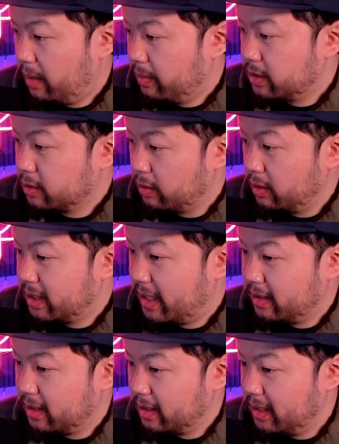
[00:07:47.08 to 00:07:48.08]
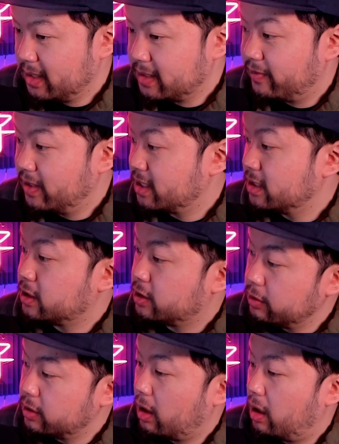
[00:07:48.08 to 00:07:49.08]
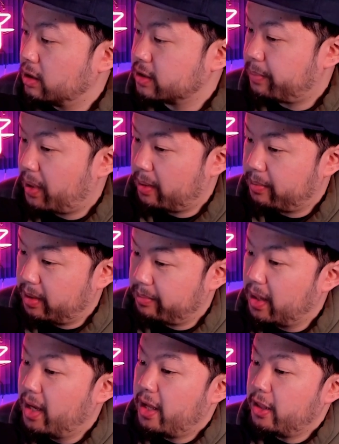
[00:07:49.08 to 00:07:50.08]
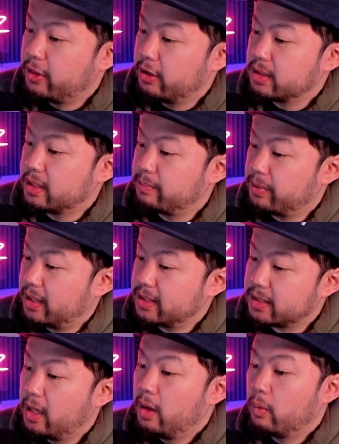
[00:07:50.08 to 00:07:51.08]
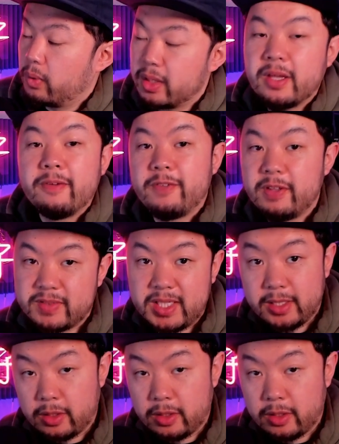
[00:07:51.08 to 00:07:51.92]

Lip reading: And we scroll down the list, Vinicius Jr. also popping up in 13th place with 15